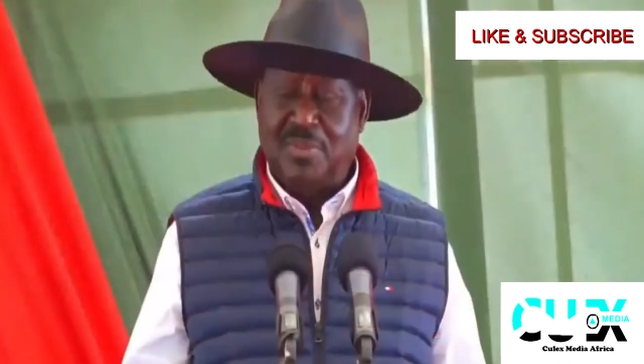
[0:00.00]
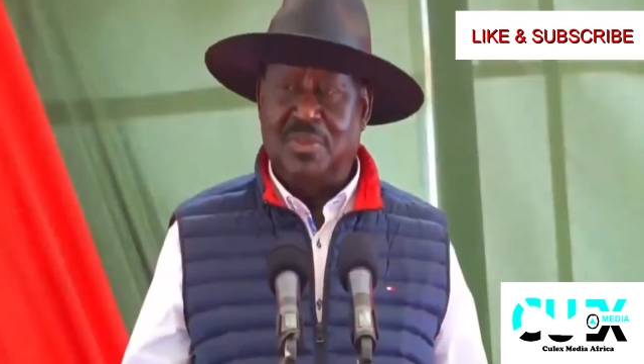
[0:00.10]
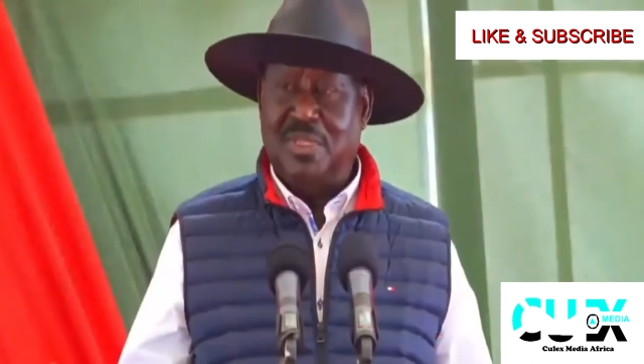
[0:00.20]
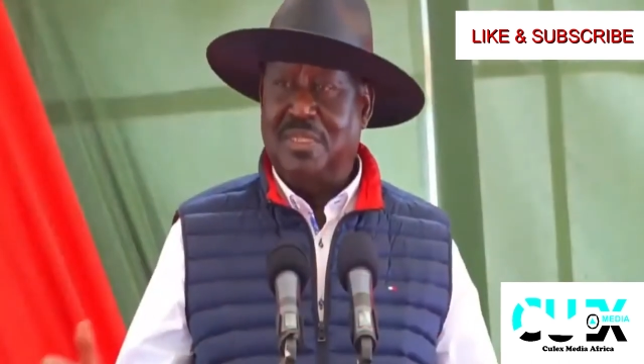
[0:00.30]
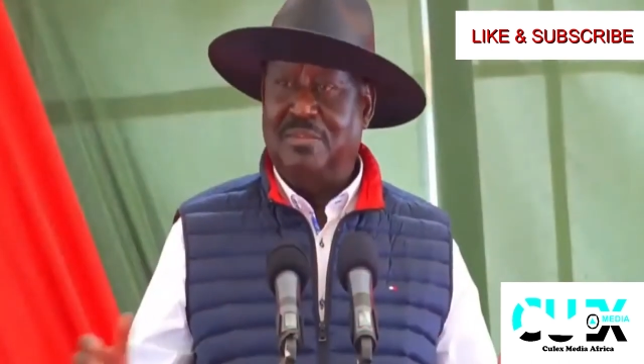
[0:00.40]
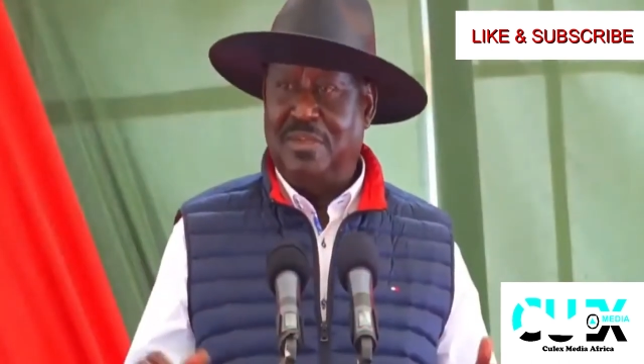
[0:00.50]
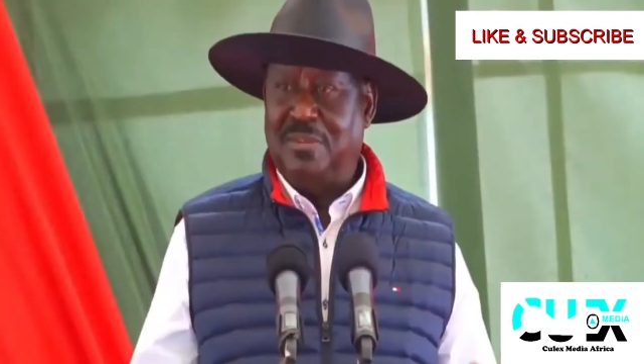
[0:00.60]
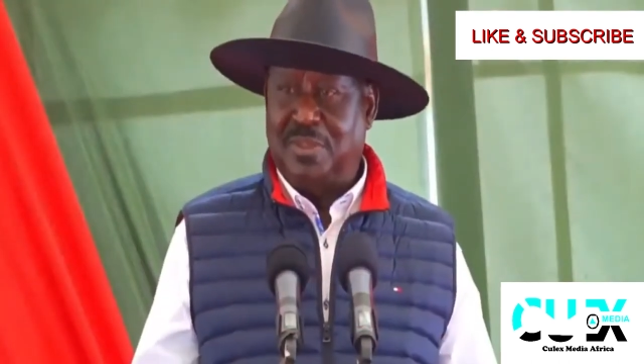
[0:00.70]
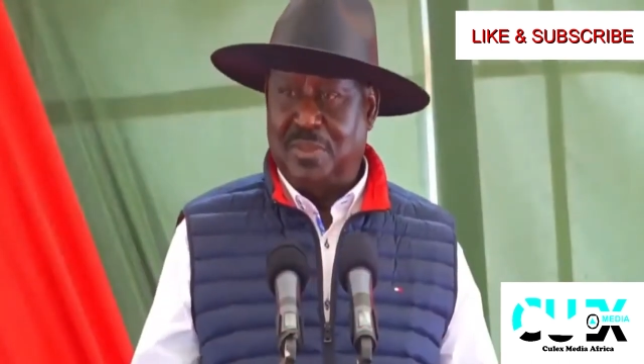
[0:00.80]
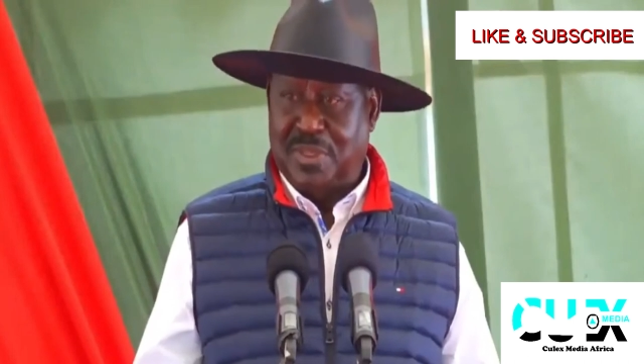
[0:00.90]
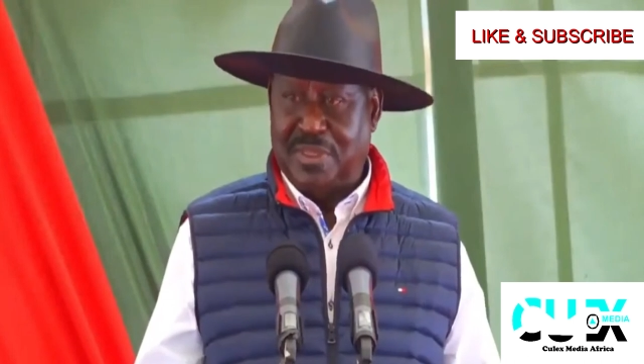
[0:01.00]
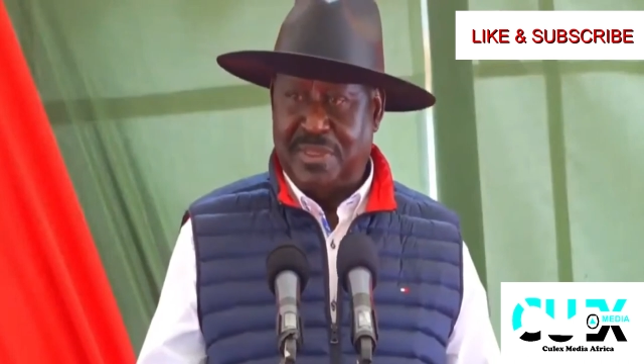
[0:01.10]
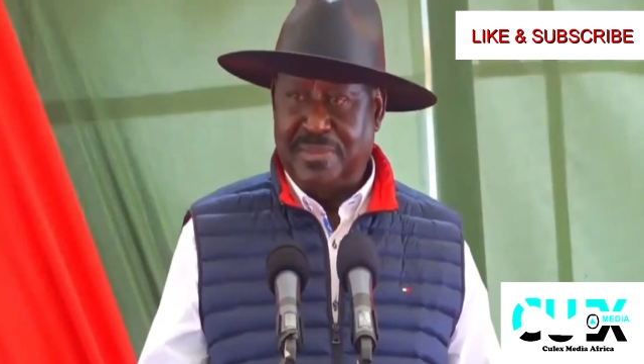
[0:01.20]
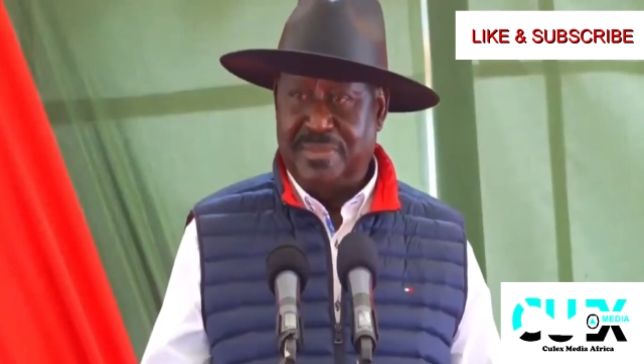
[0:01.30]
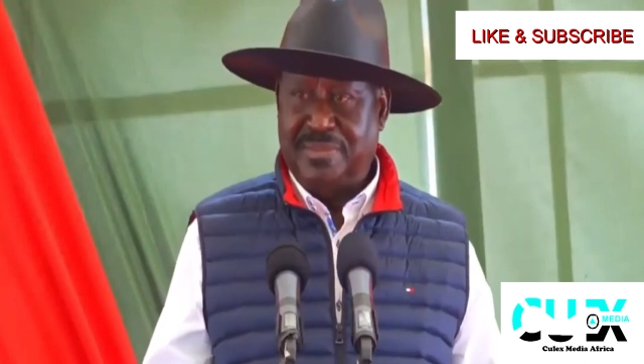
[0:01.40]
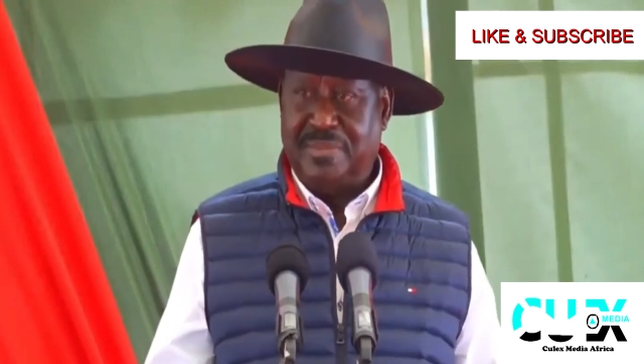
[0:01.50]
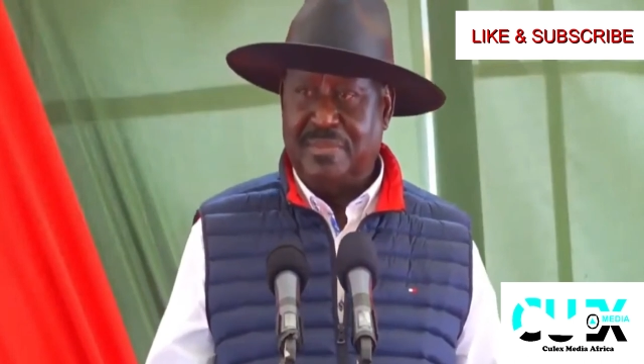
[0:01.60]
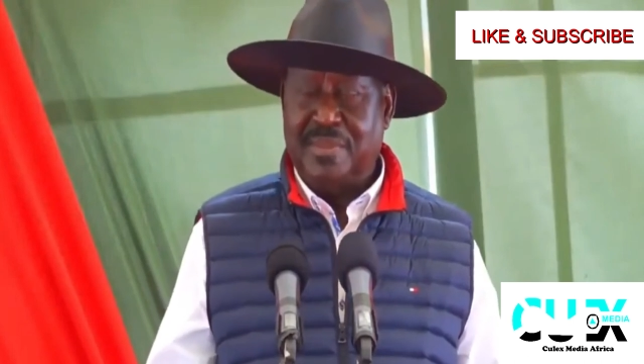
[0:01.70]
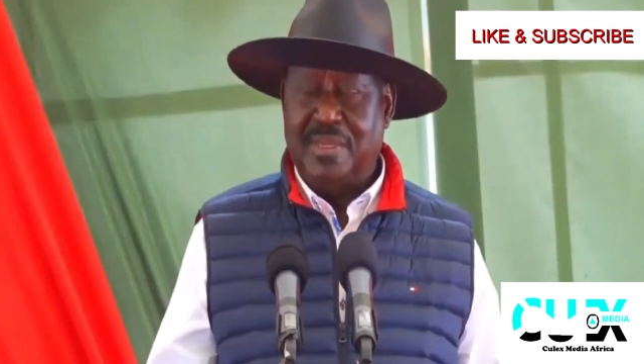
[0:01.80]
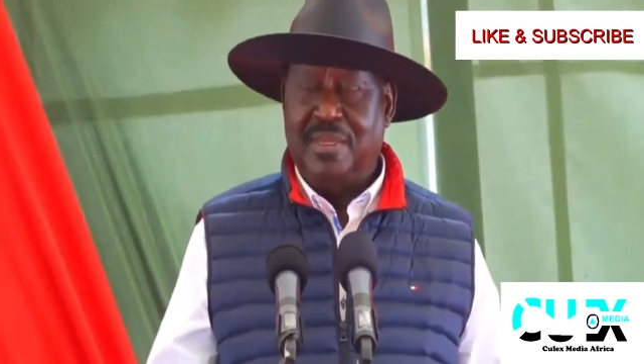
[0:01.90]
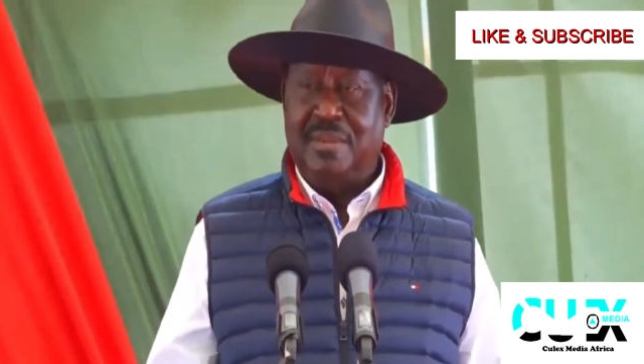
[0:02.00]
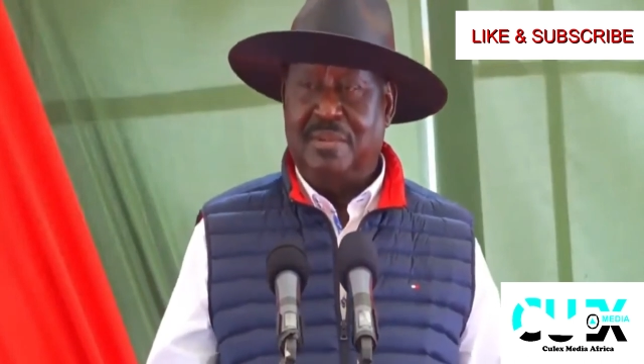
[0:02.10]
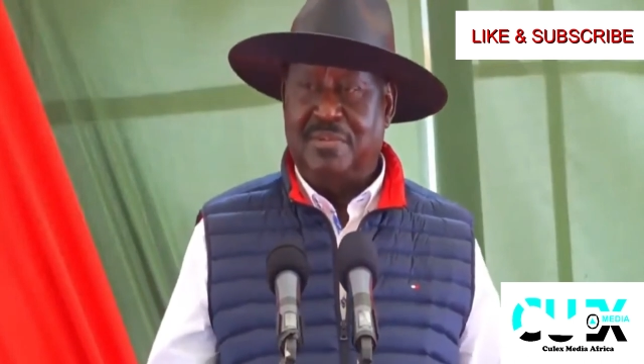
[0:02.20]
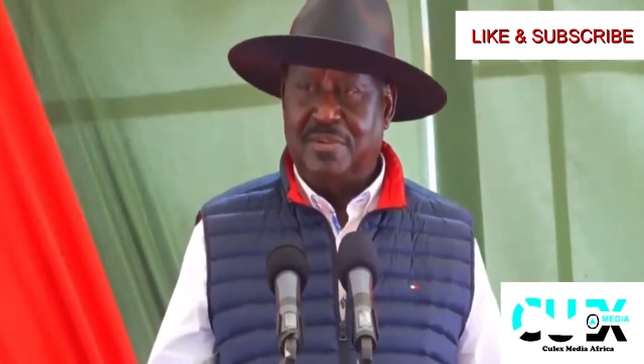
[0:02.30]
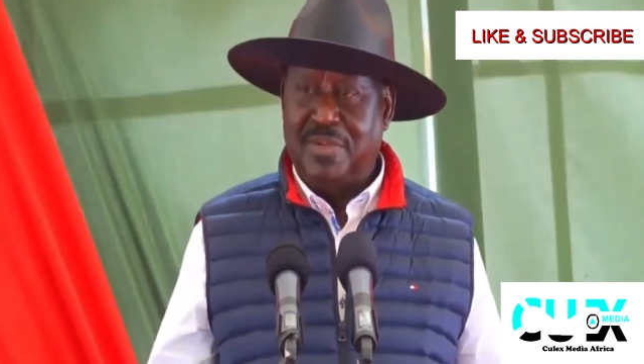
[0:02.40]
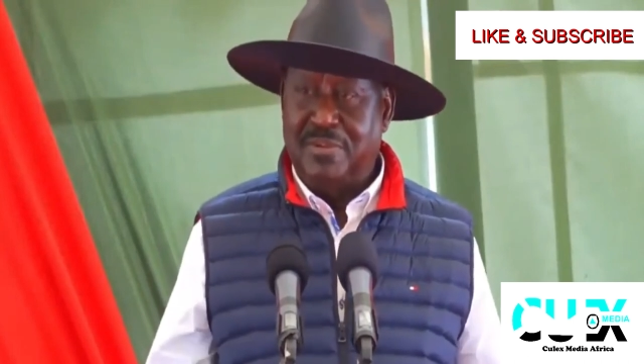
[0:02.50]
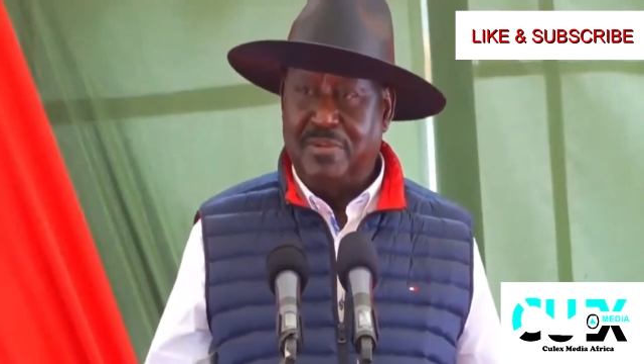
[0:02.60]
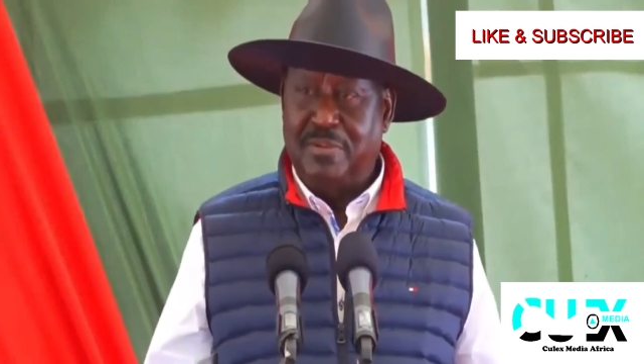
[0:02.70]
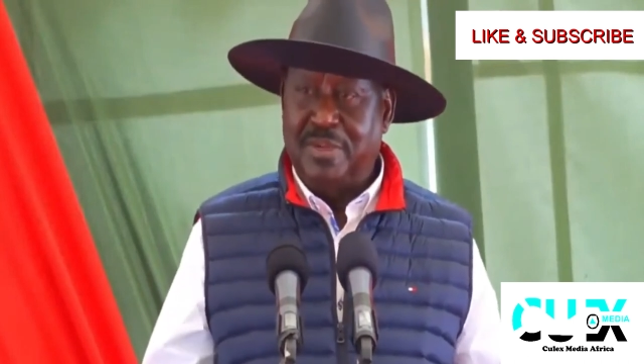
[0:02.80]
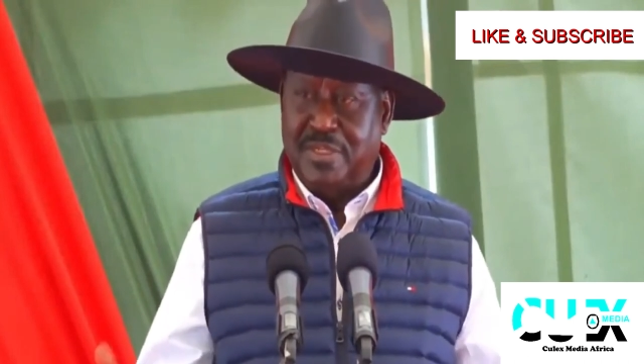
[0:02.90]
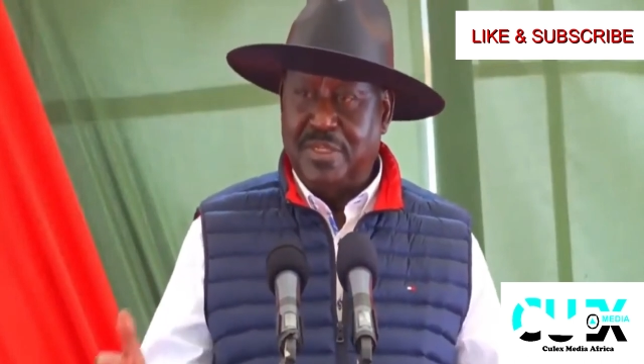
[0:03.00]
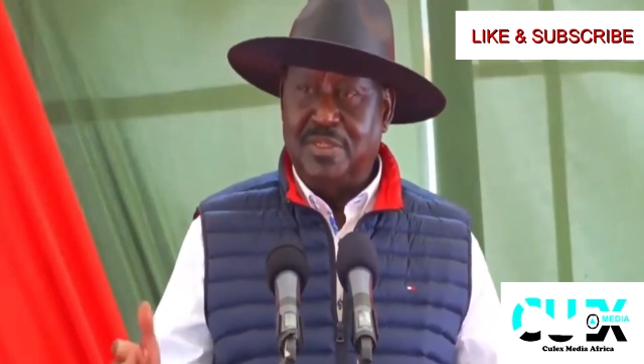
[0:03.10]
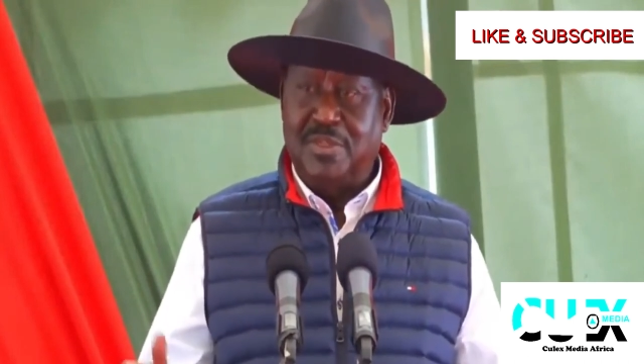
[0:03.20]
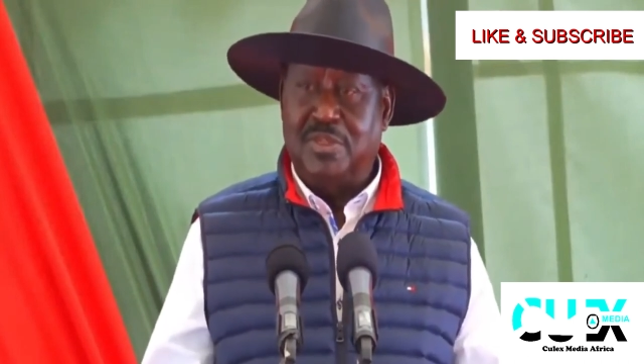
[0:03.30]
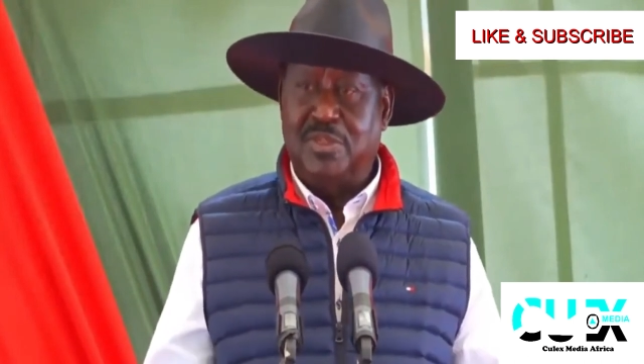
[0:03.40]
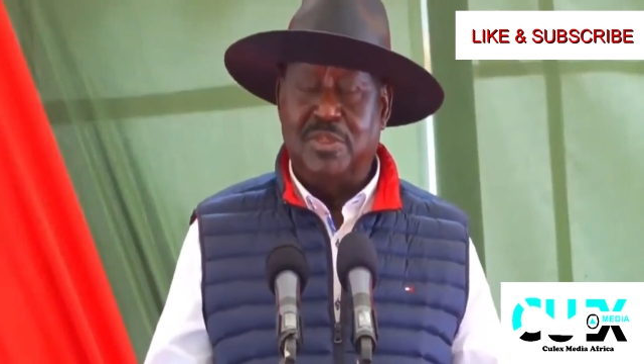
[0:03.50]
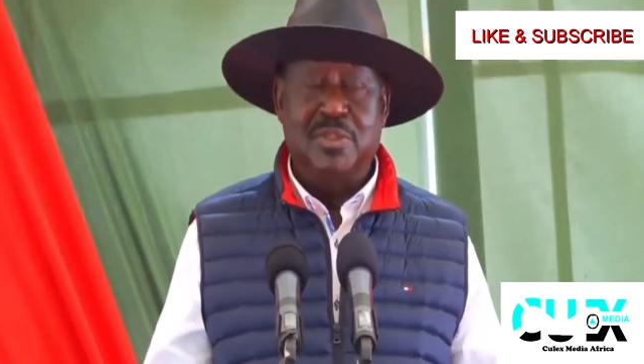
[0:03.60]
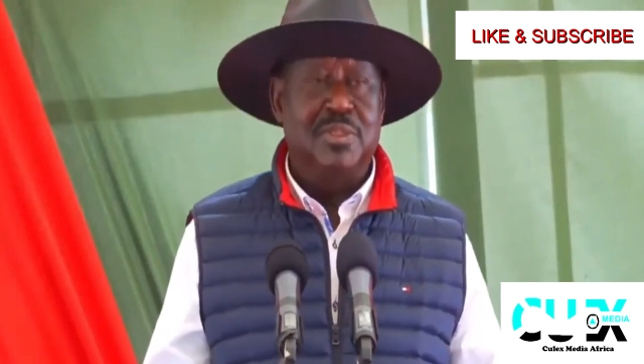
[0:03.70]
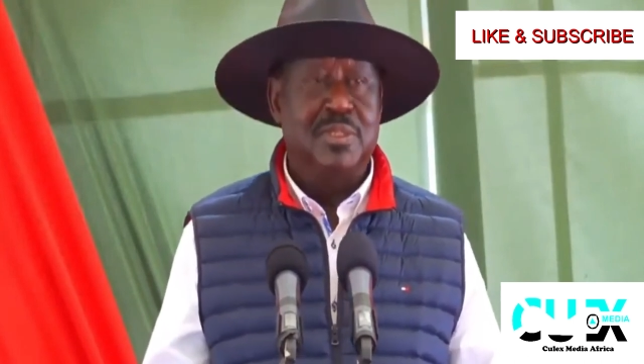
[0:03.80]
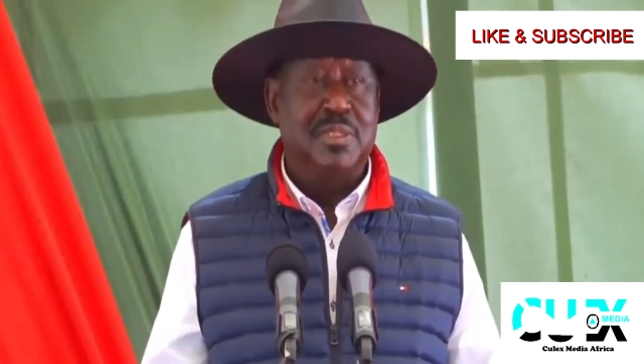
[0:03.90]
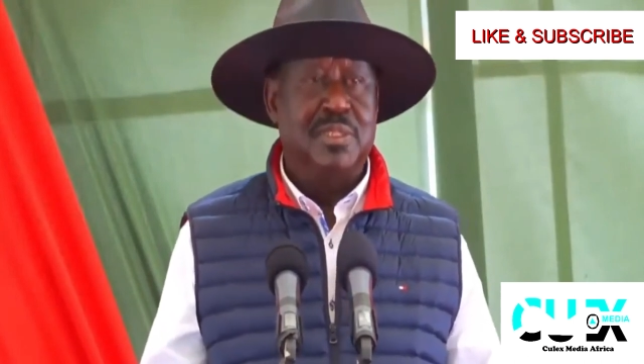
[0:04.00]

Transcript: option that's available to us. But for your information also,